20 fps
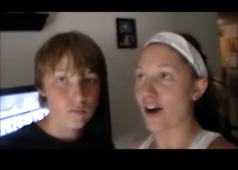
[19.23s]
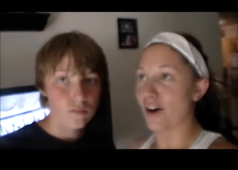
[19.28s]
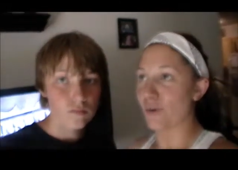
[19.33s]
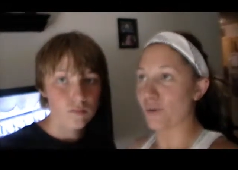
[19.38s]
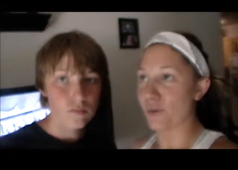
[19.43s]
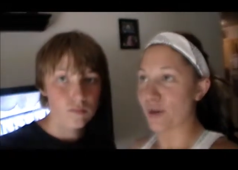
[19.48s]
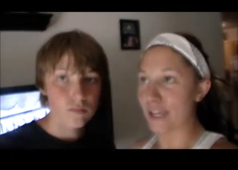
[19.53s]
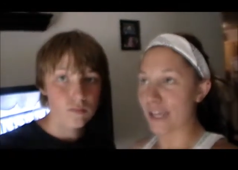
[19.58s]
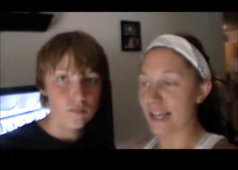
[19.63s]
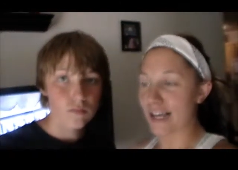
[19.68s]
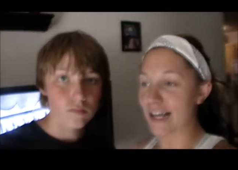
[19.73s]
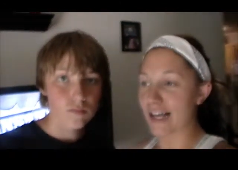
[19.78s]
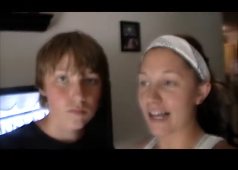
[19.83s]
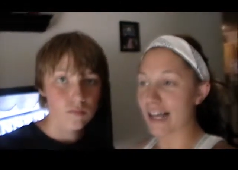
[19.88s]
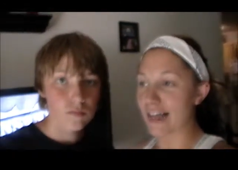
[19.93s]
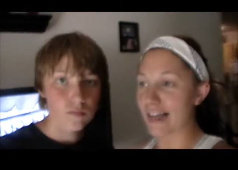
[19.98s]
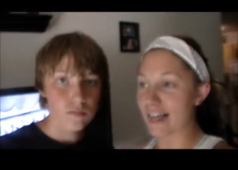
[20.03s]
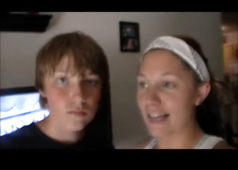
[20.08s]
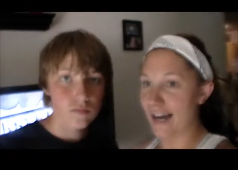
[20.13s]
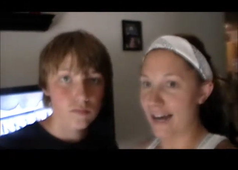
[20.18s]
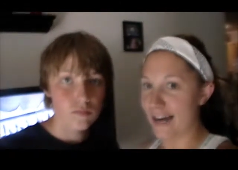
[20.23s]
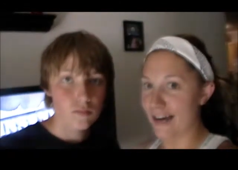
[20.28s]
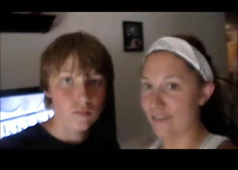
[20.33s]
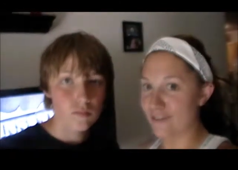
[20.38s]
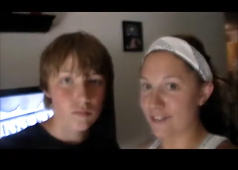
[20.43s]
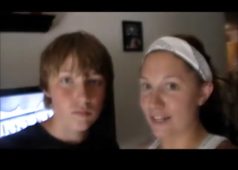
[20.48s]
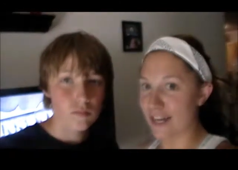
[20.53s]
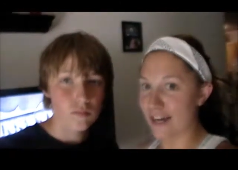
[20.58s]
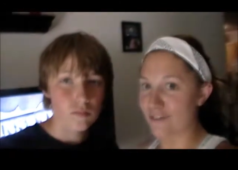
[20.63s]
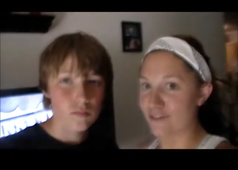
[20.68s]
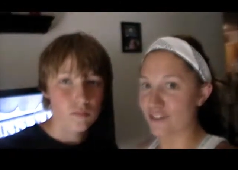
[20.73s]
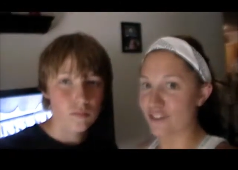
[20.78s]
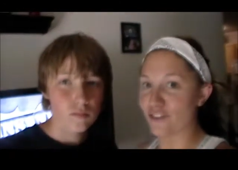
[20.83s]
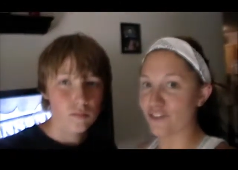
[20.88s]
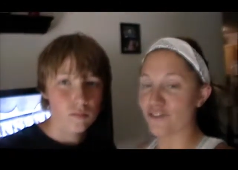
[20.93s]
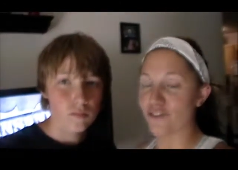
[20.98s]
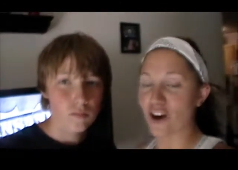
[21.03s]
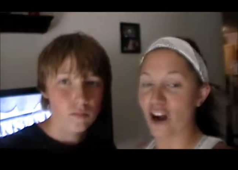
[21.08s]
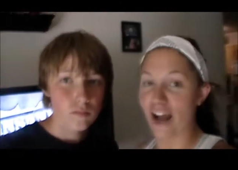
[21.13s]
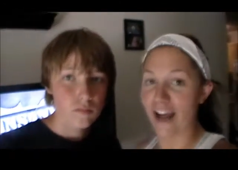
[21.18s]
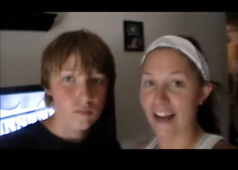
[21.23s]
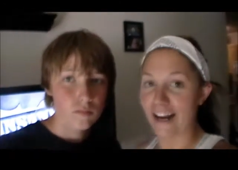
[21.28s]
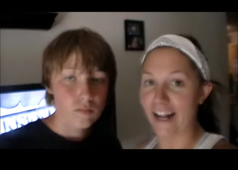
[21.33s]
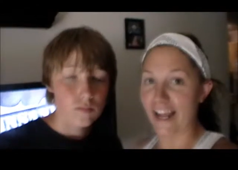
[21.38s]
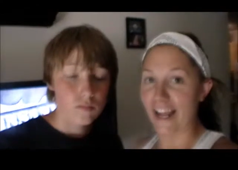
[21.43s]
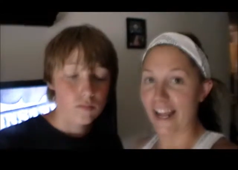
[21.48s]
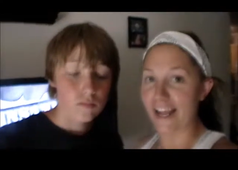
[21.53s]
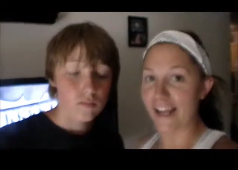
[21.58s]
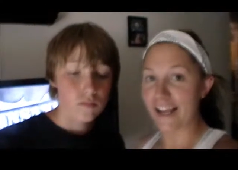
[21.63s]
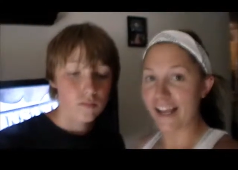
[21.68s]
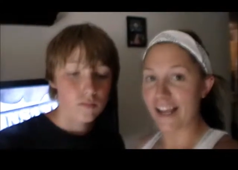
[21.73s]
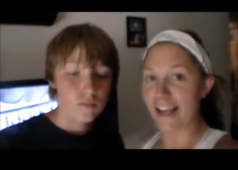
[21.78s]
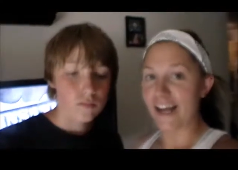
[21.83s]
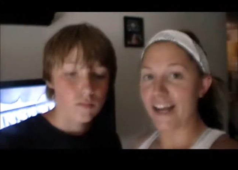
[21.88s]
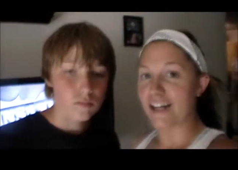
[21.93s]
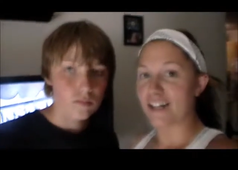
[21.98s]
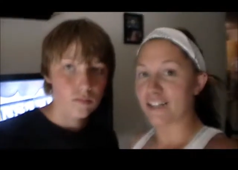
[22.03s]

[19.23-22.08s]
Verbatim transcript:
Speaker 1: a week left after Friday.